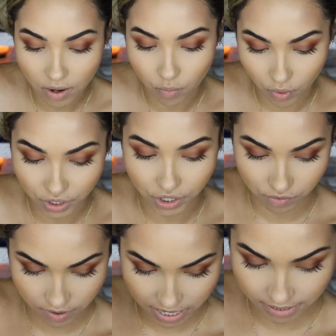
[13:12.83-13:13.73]
and work your
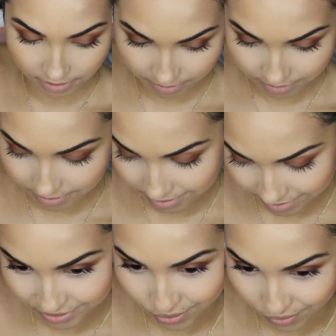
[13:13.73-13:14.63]
way
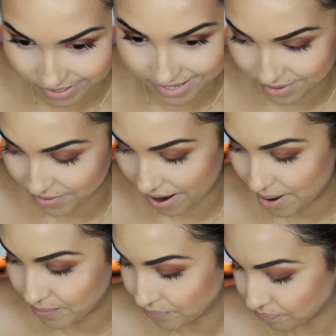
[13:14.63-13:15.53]
towards it, right?